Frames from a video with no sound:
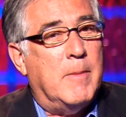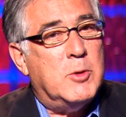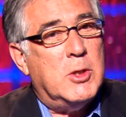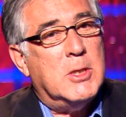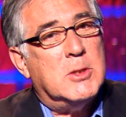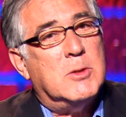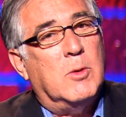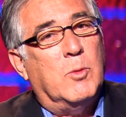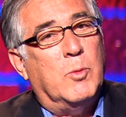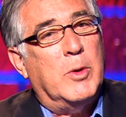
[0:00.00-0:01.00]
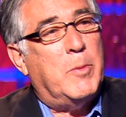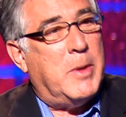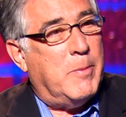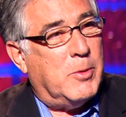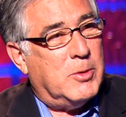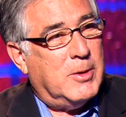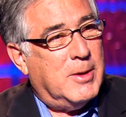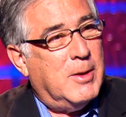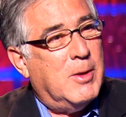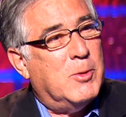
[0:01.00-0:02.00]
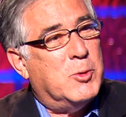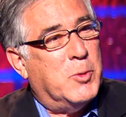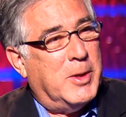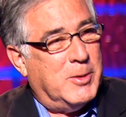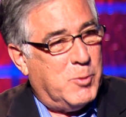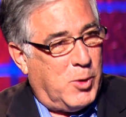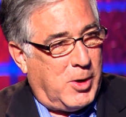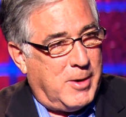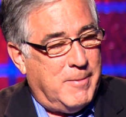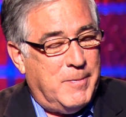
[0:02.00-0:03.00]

she has real people doing the work.